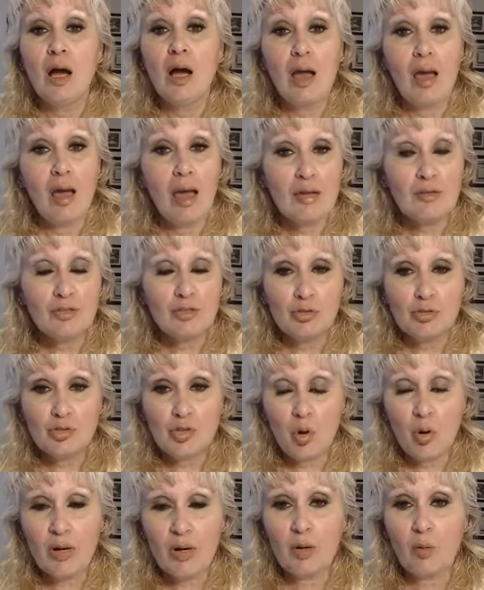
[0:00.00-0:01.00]
a
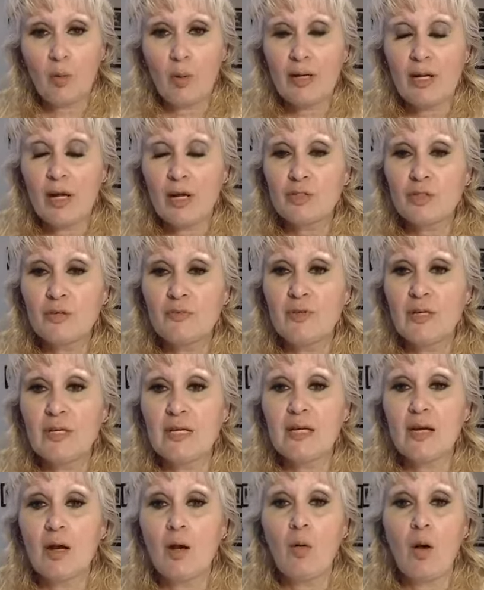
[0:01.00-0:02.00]
tutorial? Why not do
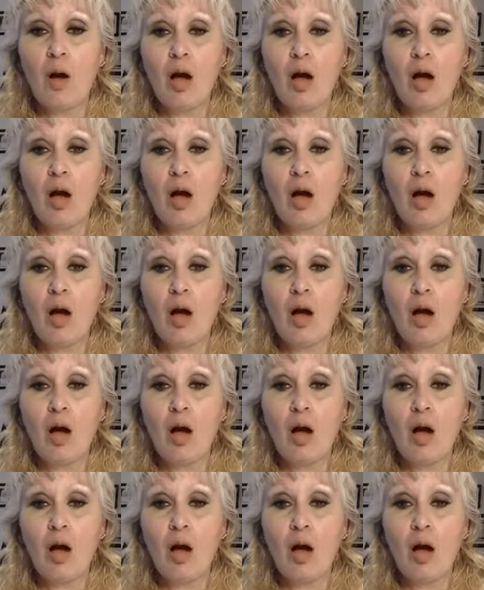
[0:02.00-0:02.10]
video